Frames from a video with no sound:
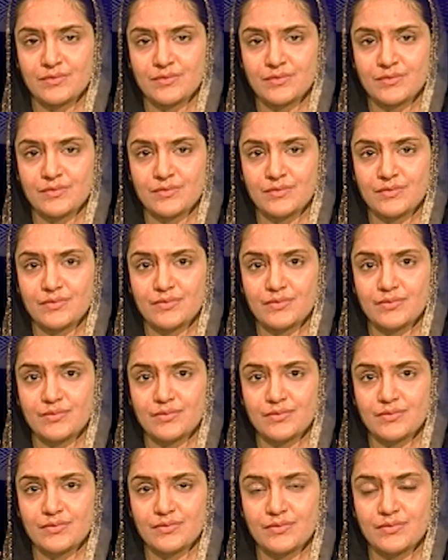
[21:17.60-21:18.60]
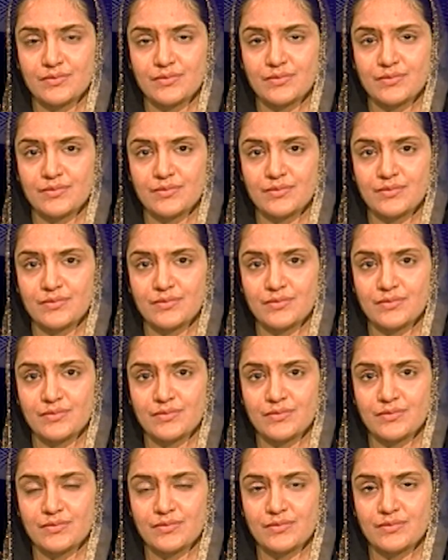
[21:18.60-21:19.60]

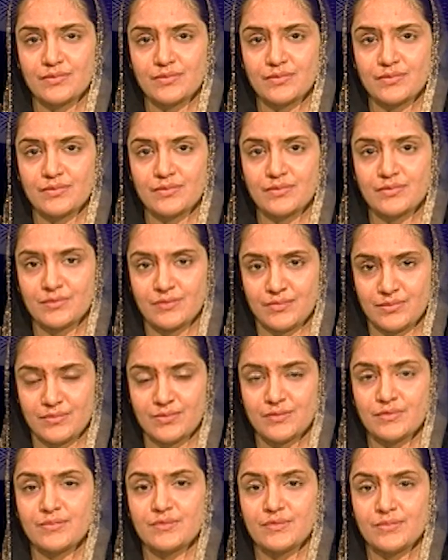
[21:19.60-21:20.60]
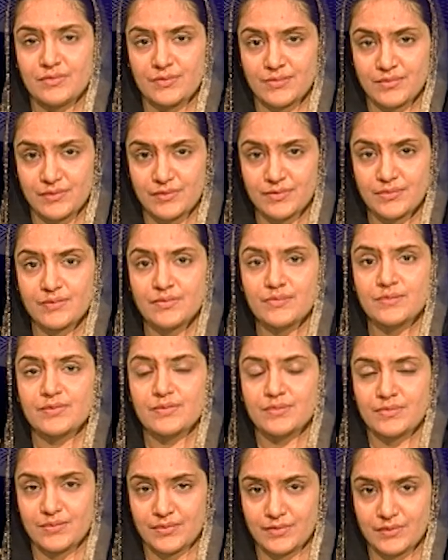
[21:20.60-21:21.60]

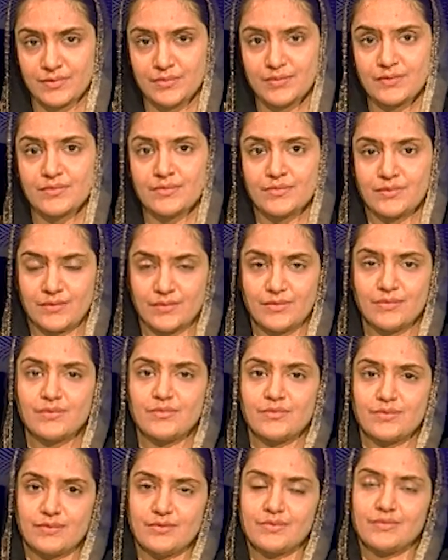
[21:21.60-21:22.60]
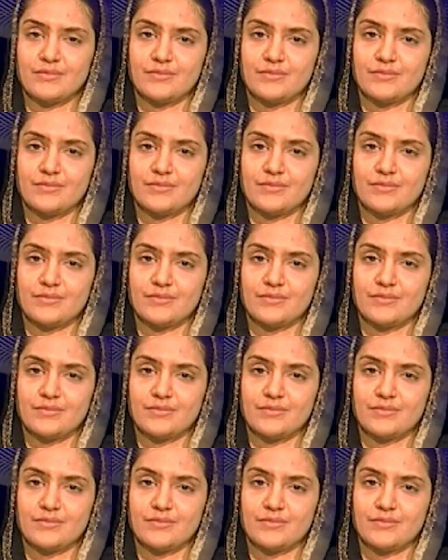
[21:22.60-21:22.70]
This person isn't speaking.